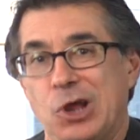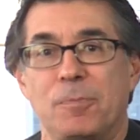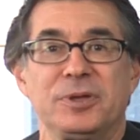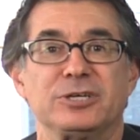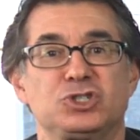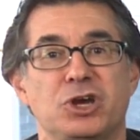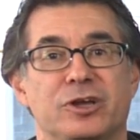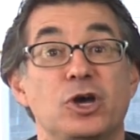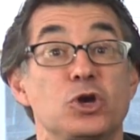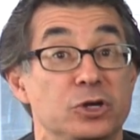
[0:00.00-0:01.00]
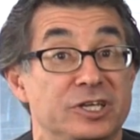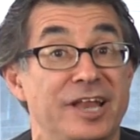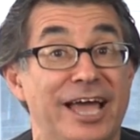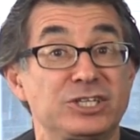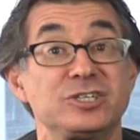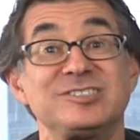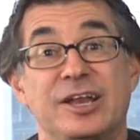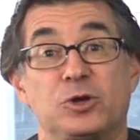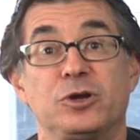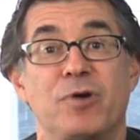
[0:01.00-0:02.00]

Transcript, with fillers: Don't be a jerk. Good connections and a good